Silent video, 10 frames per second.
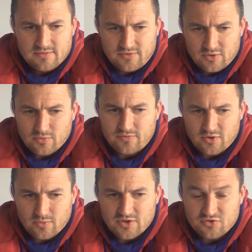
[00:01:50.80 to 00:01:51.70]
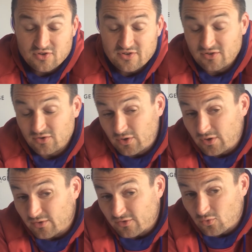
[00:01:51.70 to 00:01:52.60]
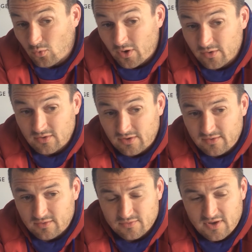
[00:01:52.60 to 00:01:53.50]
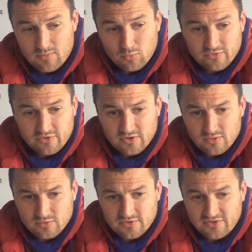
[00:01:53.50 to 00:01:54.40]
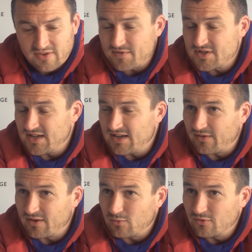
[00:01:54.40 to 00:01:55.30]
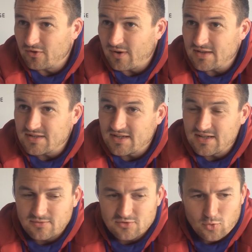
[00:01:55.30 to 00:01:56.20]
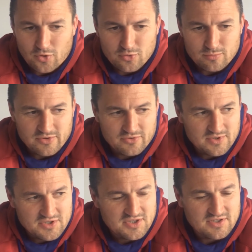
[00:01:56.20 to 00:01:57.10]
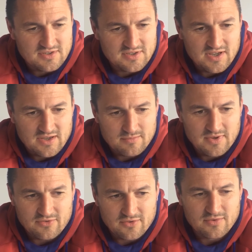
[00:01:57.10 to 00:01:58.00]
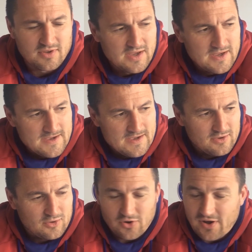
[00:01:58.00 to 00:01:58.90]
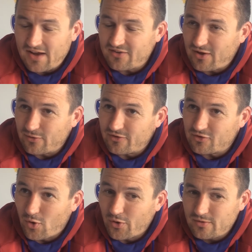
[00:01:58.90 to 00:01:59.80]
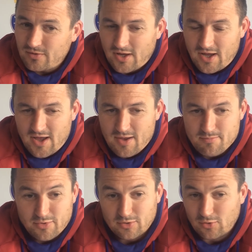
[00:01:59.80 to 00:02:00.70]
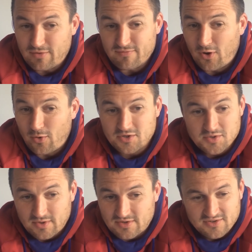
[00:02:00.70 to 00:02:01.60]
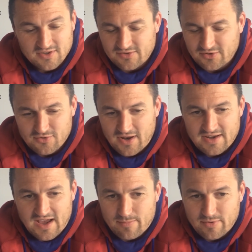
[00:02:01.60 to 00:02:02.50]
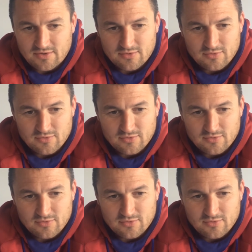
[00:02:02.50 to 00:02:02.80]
few injuries, and looking at the squad, I think they've named 1 to 17, aren't they? 1 to 18 squad numbers, which is means they've got a nice healthy squad. But looking forward to it. It's a great derby,